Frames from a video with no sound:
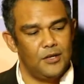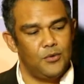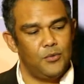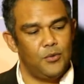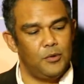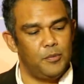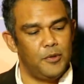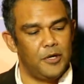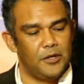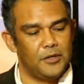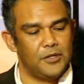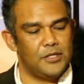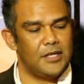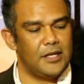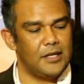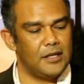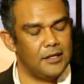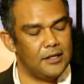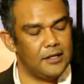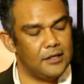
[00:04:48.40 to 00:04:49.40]
we'll be
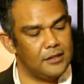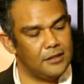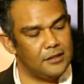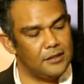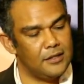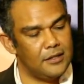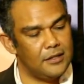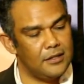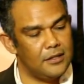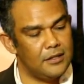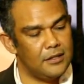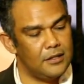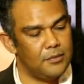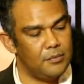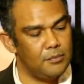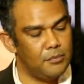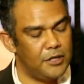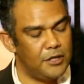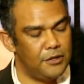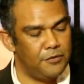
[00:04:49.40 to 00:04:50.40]
hosting the
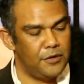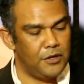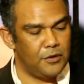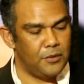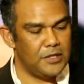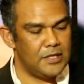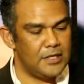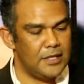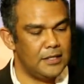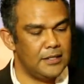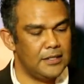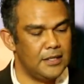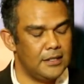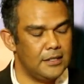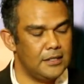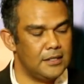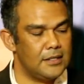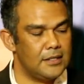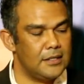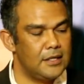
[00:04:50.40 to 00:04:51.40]
mid-frequency
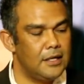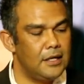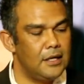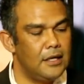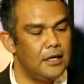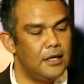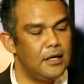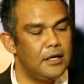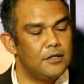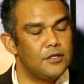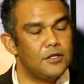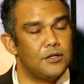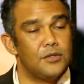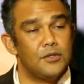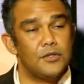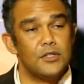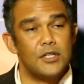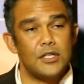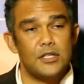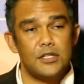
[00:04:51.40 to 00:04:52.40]
antennas. So
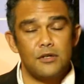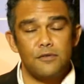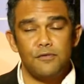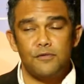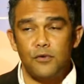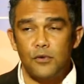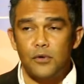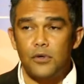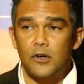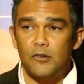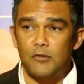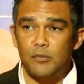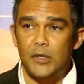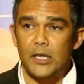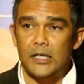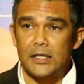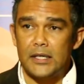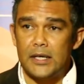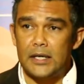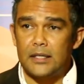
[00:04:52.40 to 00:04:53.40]
64 of
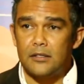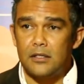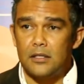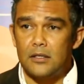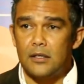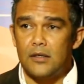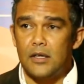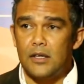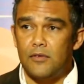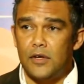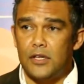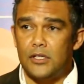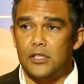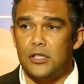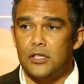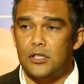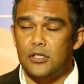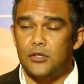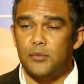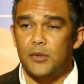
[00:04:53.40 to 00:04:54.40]
MeerKAT,
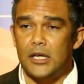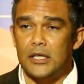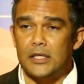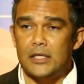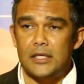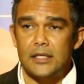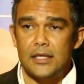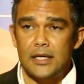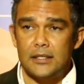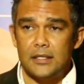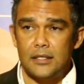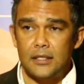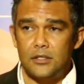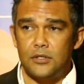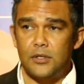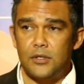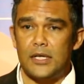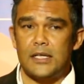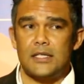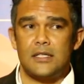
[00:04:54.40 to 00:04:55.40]
eventually to be integrated
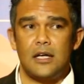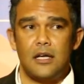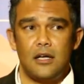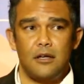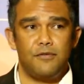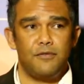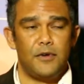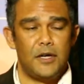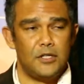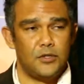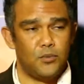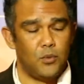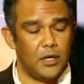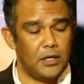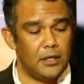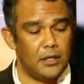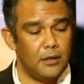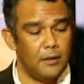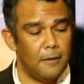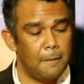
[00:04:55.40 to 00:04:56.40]
into SKA Phase
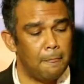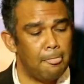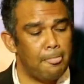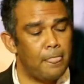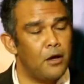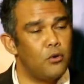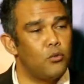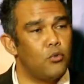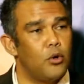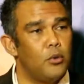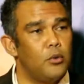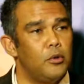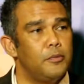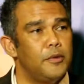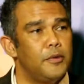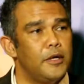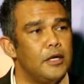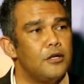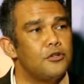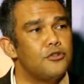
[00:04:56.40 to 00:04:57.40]
1, we will
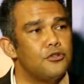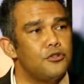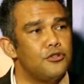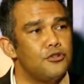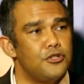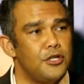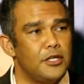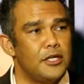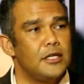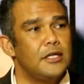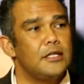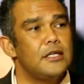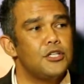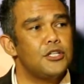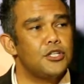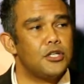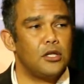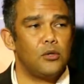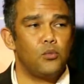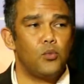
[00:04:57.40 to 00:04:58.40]
be introducing an
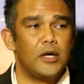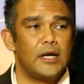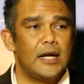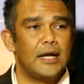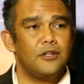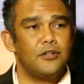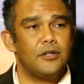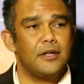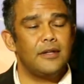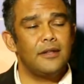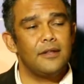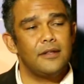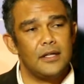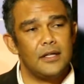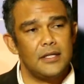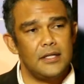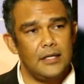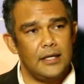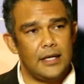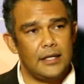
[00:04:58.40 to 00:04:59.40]
additional
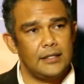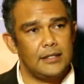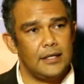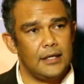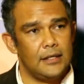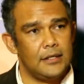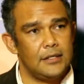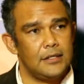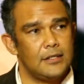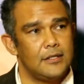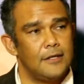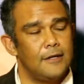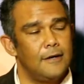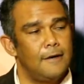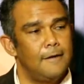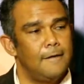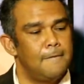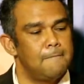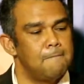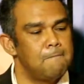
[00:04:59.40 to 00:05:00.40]
130 antennas.
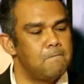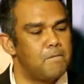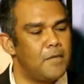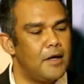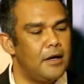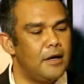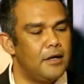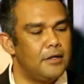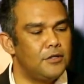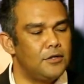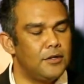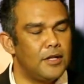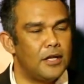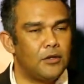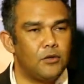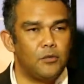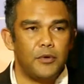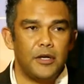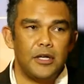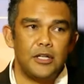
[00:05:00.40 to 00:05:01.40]
Uh, so
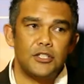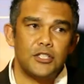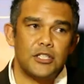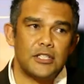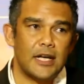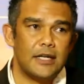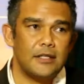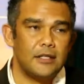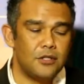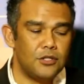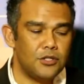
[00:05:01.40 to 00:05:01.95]
that will bring it just under